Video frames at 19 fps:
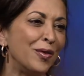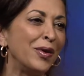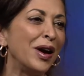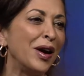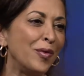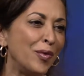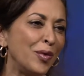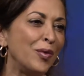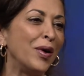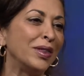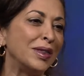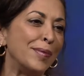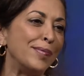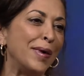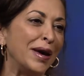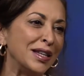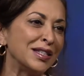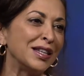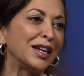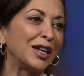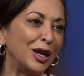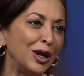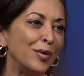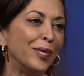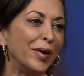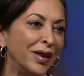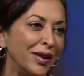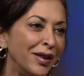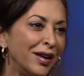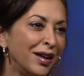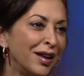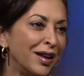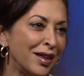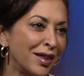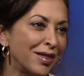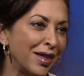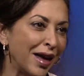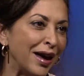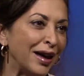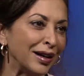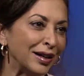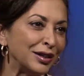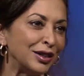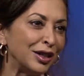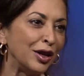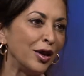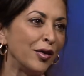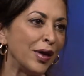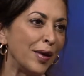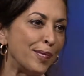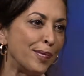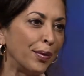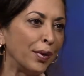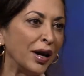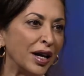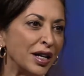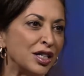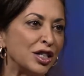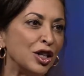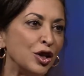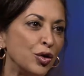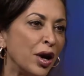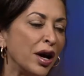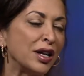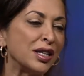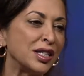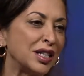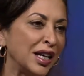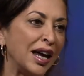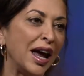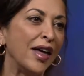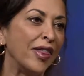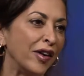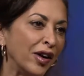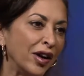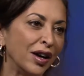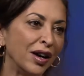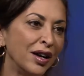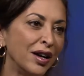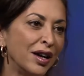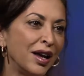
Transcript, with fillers: We have, we want the basic human things, you know, that bring us and draw us together.